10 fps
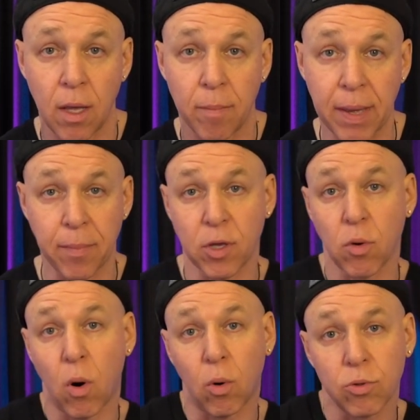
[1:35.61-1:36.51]
Maybe you
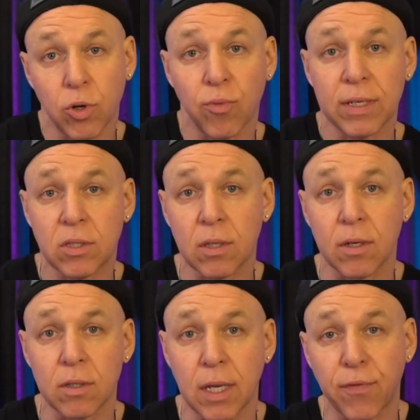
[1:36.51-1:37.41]
hold your wrist a
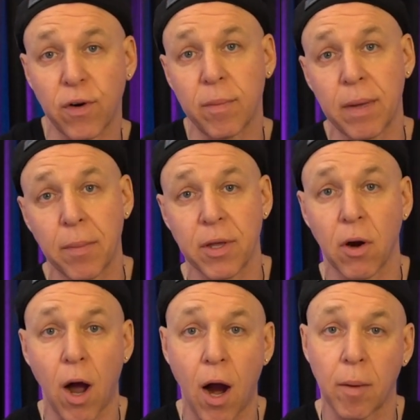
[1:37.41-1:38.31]
little different. Maybe
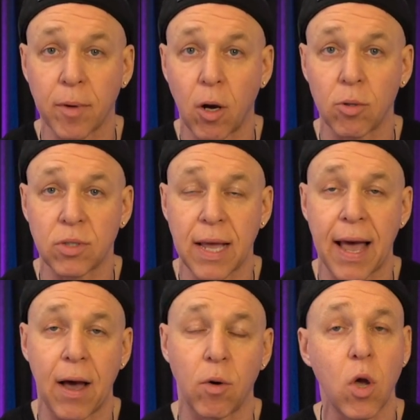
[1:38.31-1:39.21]
your arm goes
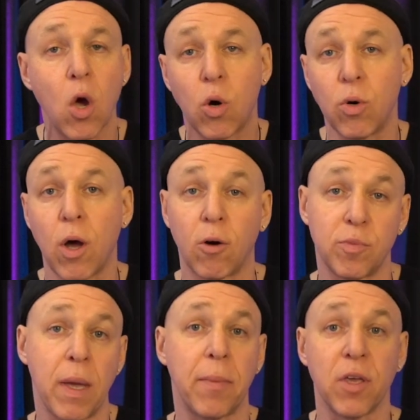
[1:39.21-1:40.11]
down. Who knows?
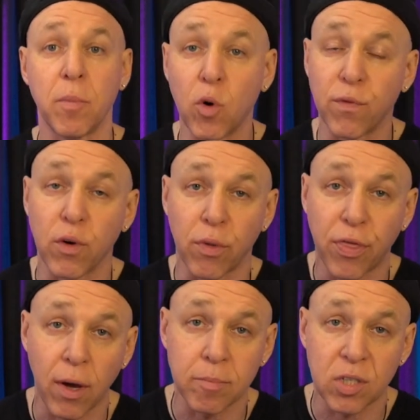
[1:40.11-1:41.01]
Maybe you move your
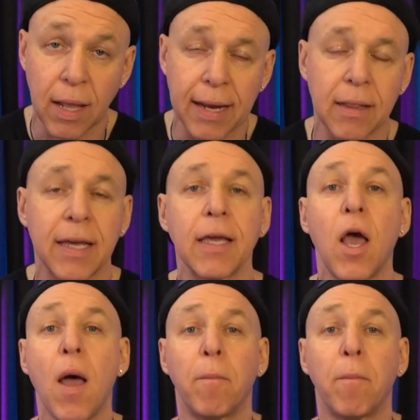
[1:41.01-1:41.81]
thumb slightly.